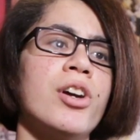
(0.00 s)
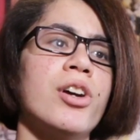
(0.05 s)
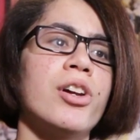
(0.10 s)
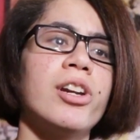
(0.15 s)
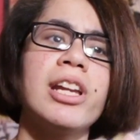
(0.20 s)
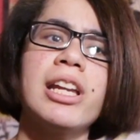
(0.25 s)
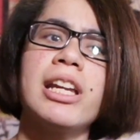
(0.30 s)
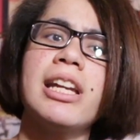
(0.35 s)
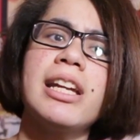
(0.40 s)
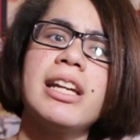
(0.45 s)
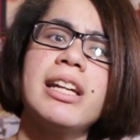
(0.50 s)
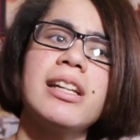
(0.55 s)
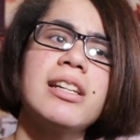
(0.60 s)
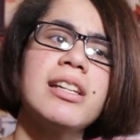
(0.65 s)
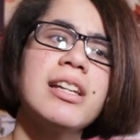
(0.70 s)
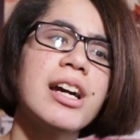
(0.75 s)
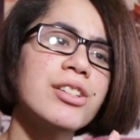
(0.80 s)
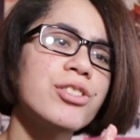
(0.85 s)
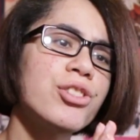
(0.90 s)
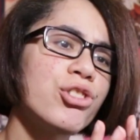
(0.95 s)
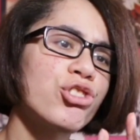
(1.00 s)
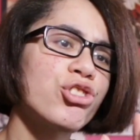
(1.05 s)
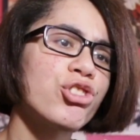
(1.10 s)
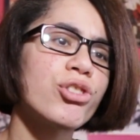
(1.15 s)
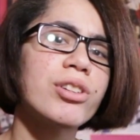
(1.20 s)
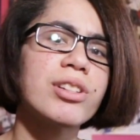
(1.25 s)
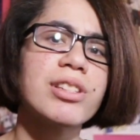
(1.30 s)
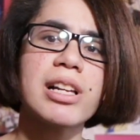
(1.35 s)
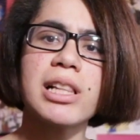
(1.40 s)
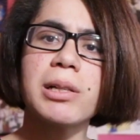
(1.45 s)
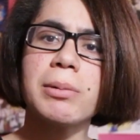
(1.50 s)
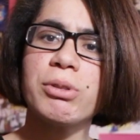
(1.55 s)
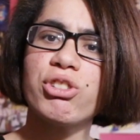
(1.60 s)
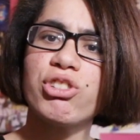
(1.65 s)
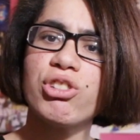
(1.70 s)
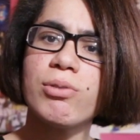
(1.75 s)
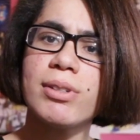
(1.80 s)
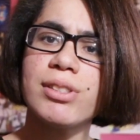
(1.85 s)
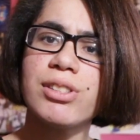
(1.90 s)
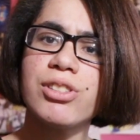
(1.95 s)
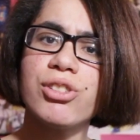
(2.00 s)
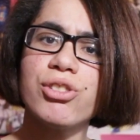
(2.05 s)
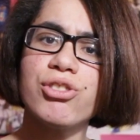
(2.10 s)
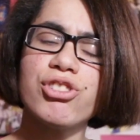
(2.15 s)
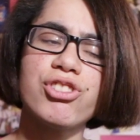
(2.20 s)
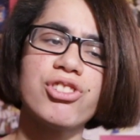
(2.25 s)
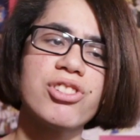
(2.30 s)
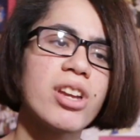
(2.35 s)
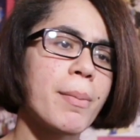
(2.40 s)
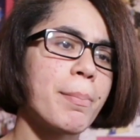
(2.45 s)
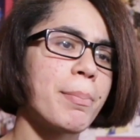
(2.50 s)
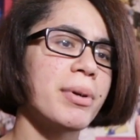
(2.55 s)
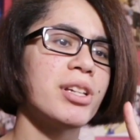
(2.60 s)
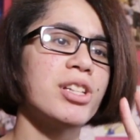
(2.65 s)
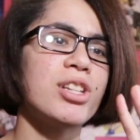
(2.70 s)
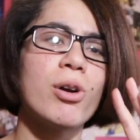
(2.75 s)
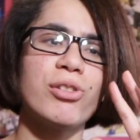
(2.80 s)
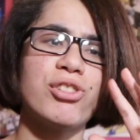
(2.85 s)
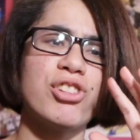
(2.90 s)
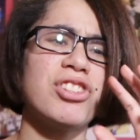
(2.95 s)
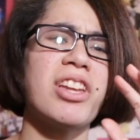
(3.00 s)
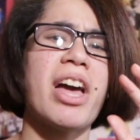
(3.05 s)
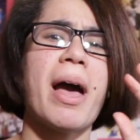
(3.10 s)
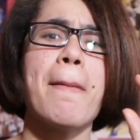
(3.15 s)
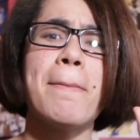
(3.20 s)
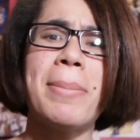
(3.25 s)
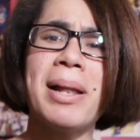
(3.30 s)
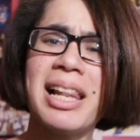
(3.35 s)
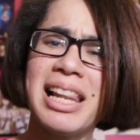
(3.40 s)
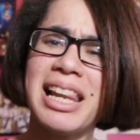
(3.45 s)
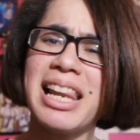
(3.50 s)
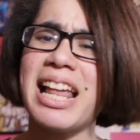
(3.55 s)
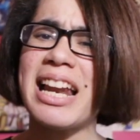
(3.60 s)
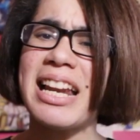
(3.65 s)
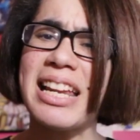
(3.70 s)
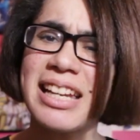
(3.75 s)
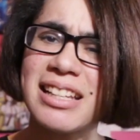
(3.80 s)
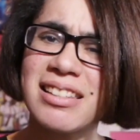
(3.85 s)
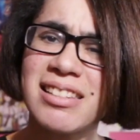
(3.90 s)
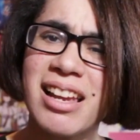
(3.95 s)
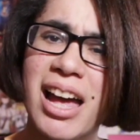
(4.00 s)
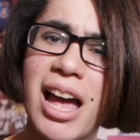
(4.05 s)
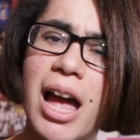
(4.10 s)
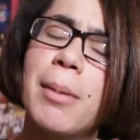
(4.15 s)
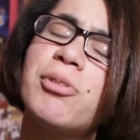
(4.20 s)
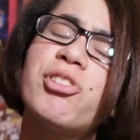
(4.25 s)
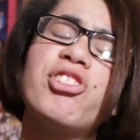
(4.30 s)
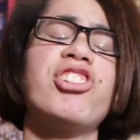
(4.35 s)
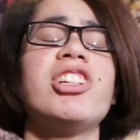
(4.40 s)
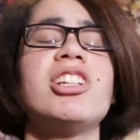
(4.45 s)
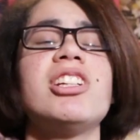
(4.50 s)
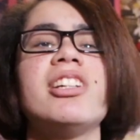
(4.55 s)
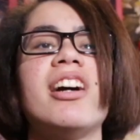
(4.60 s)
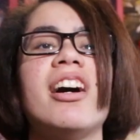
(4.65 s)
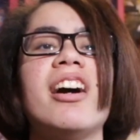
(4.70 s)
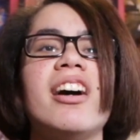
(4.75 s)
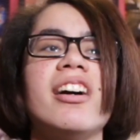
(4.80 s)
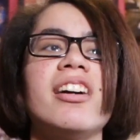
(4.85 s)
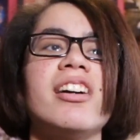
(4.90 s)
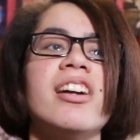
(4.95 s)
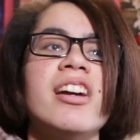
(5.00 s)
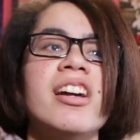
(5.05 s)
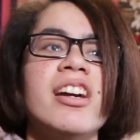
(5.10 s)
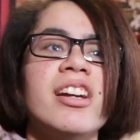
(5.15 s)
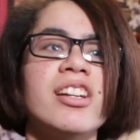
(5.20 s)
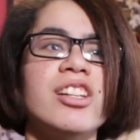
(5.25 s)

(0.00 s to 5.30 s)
Riri, not too sure exactly what she wants to do just yet, but you know, she's got plenty of time. She's young.